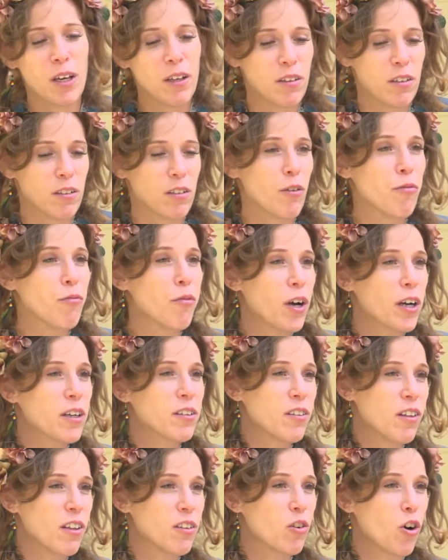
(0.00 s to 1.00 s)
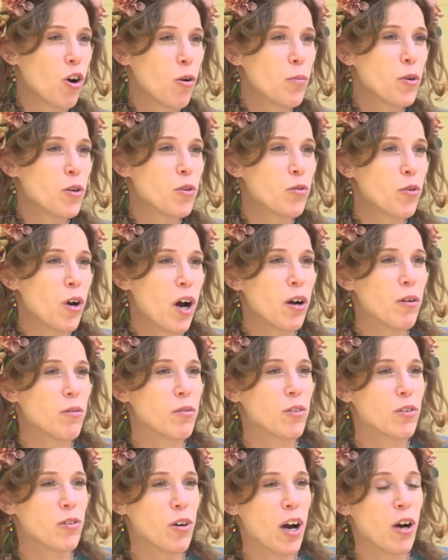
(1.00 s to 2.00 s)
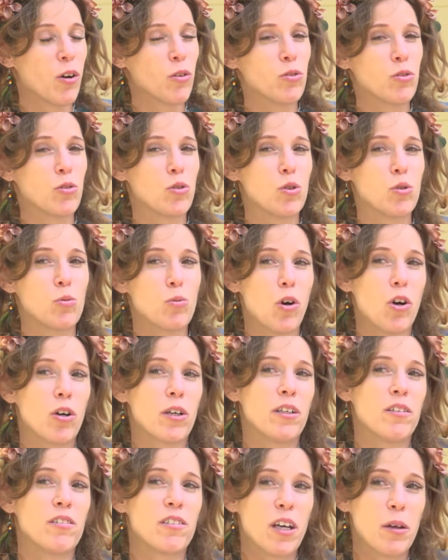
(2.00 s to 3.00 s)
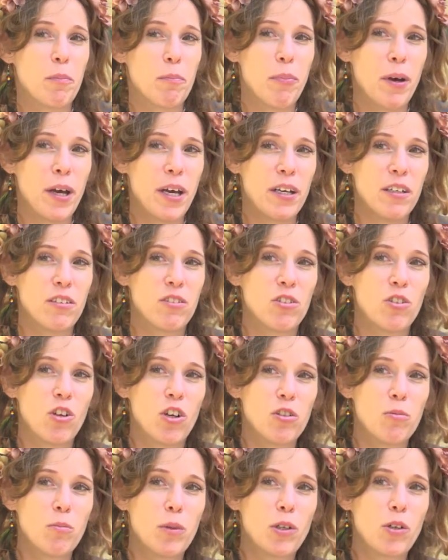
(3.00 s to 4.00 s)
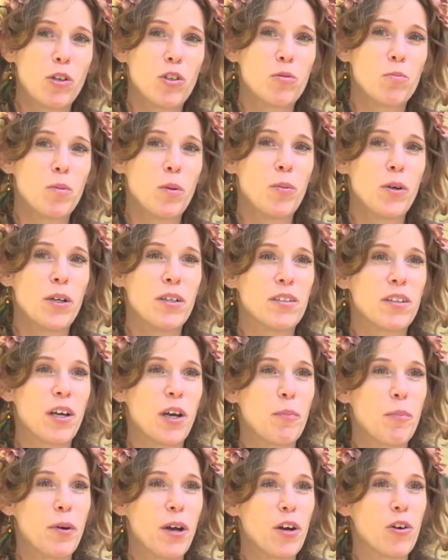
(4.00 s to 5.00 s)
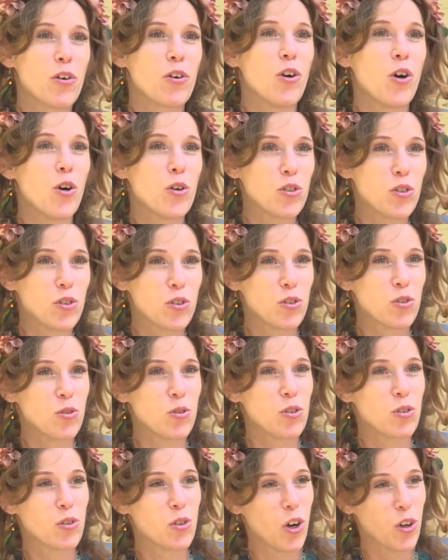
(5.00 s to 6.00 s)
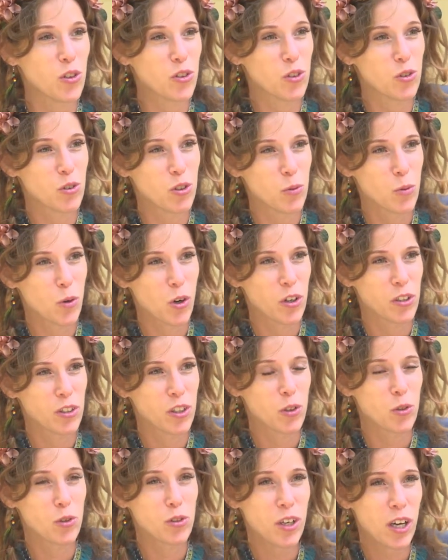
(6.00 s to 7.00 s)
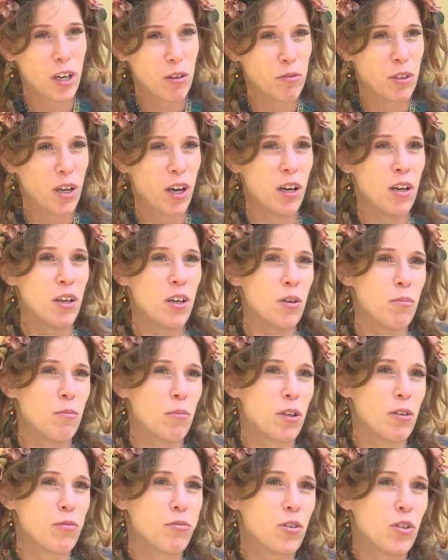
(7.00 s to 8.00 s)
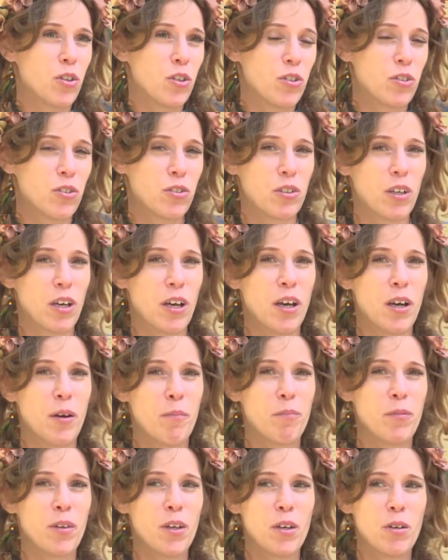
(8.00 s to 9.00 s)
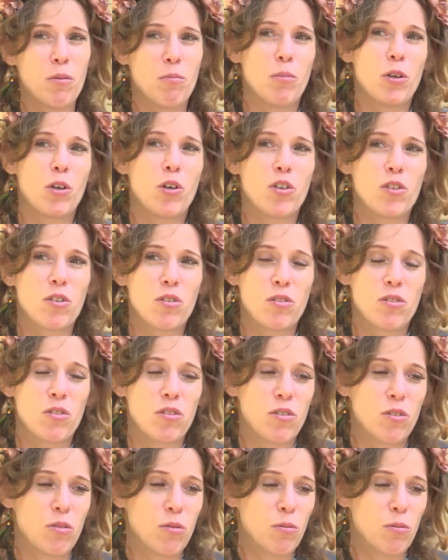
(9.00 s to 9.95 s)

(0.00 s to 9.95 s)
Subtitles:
that the fact that common ground could work in Taipei is not because people in Taipei are closer to the war in Yugoslavia, but of course because